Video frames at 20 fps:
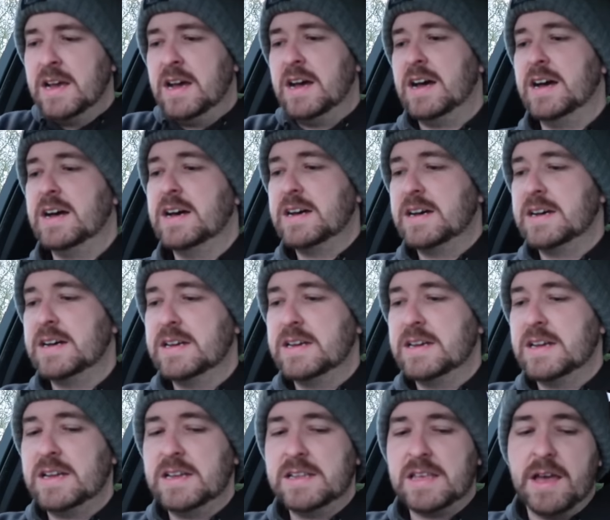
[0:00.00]

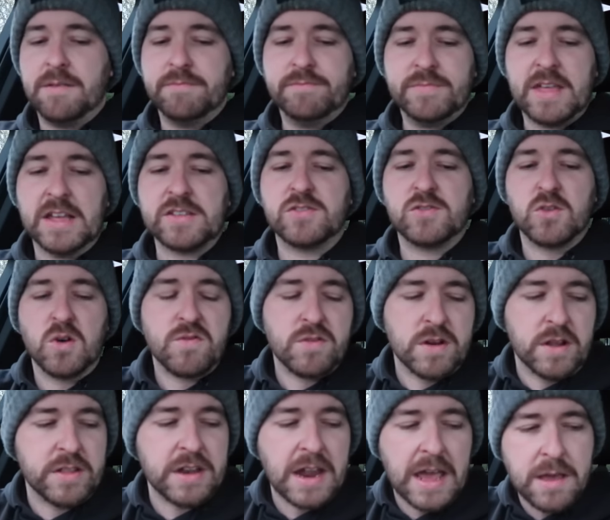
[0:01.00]
Yeah, that's a story for
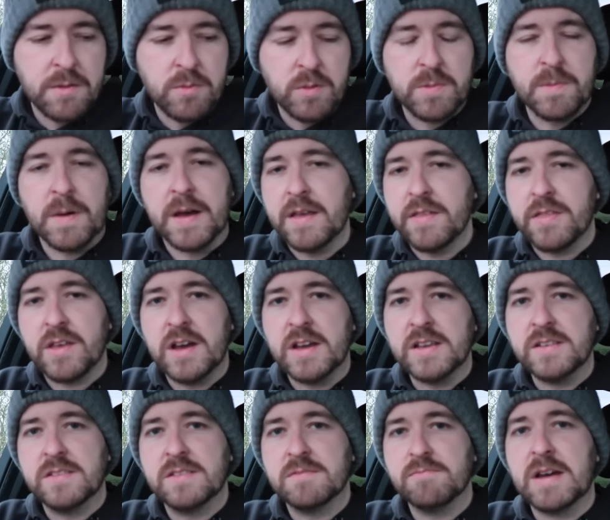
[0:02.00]
another day with my
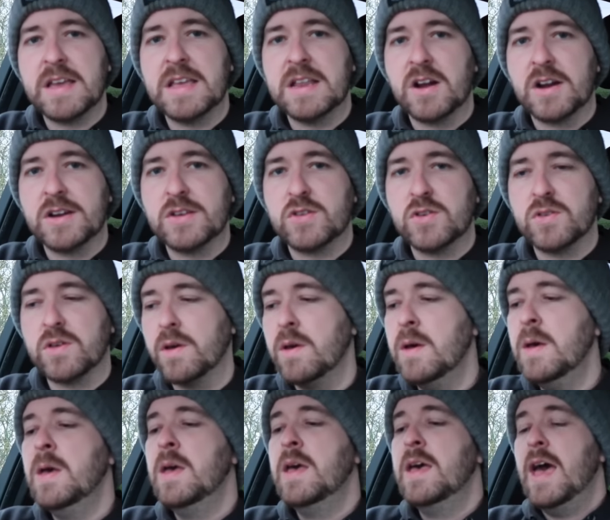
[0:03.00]
E92
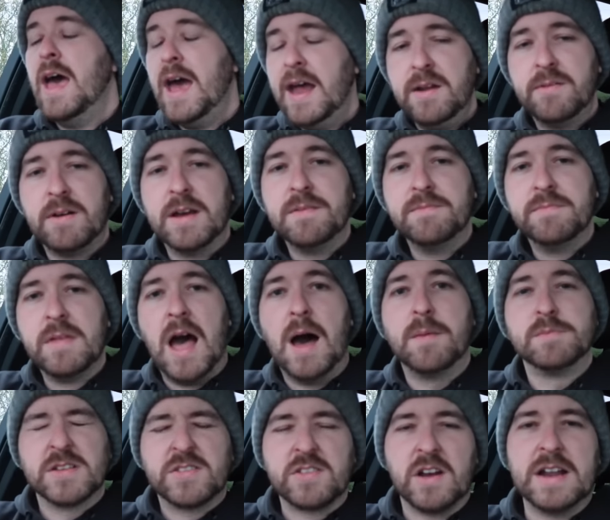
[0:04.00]
though. Anyway, I'm
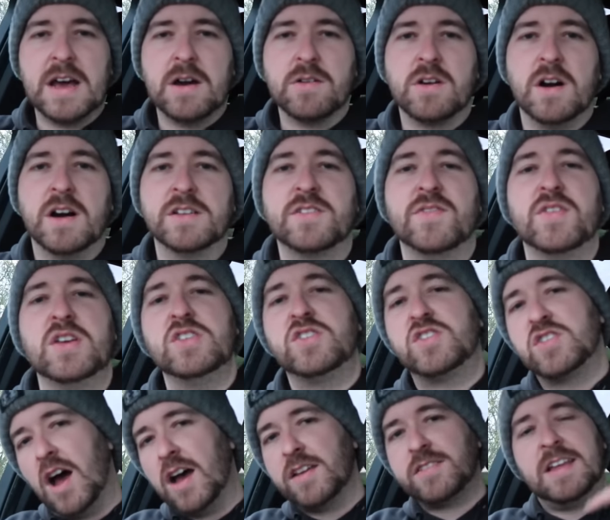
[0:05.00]
going to sign out, guys. If you can
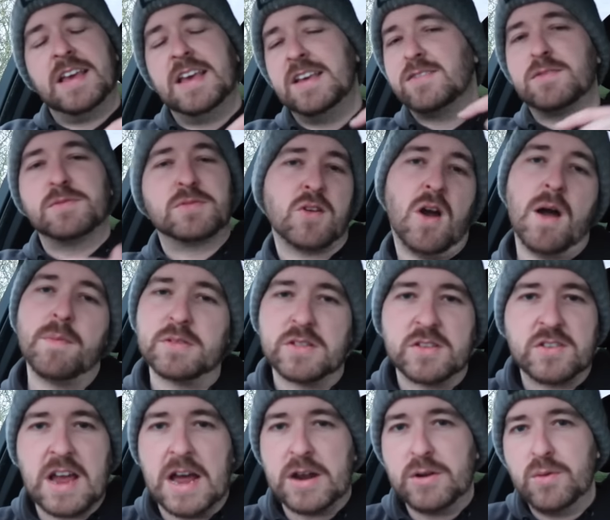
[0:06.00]
just hit subscribe on
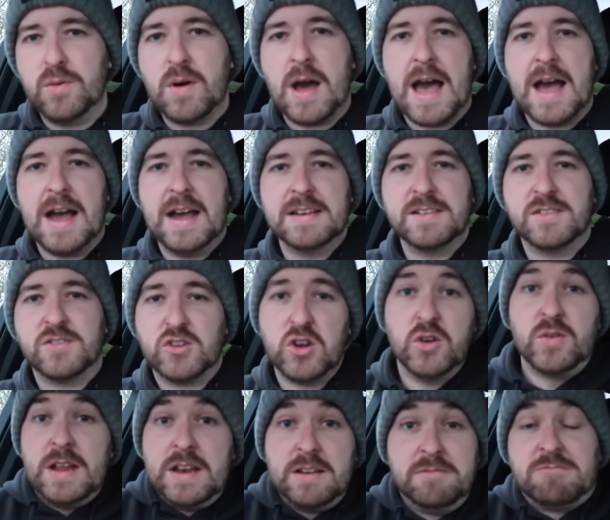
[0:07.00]
the channel and
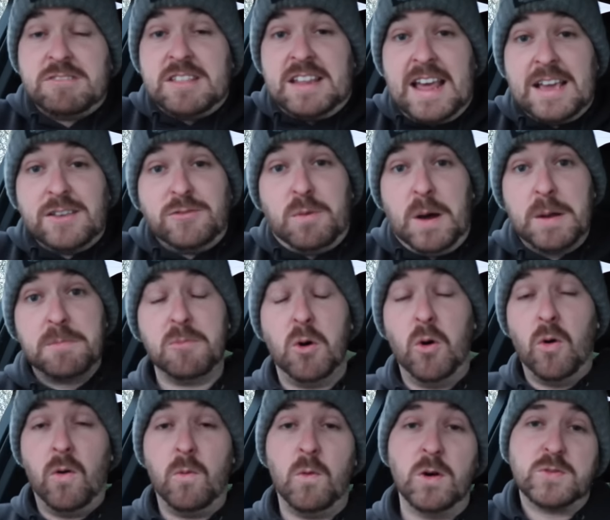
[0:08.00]
tune in to the next one,
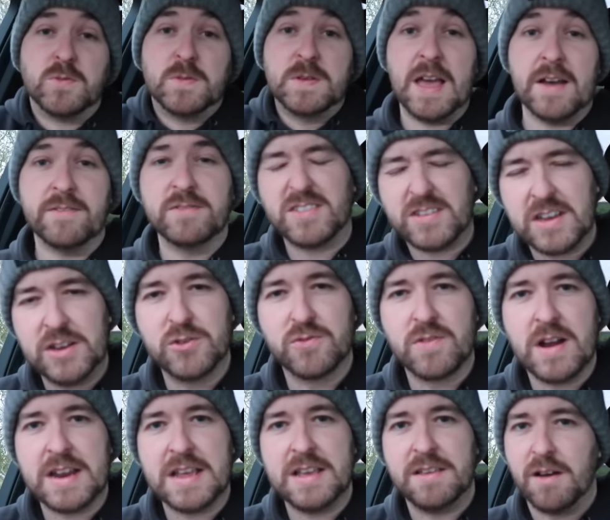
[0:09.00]
or watch one you haven't seen
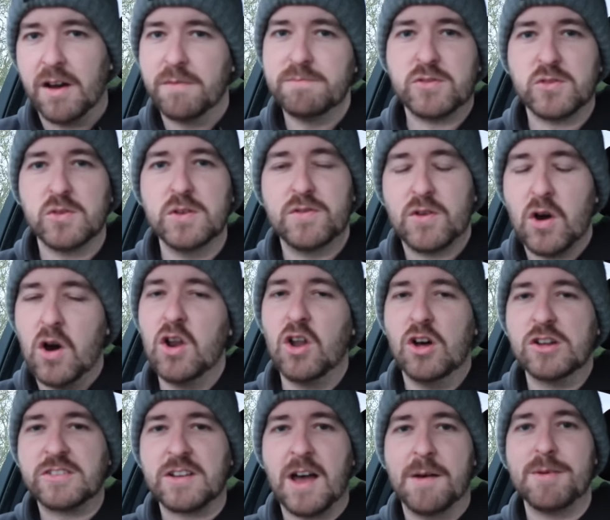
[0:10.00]
already. I'm sure you've got a
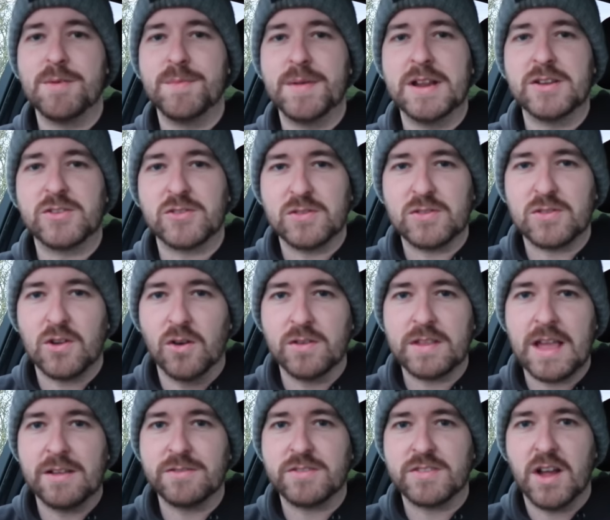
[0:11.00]
lot of time at the minute during this
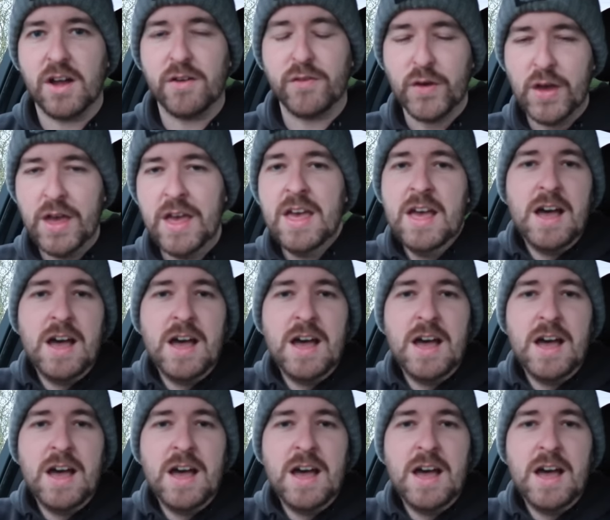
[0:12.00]
lockdown stuff.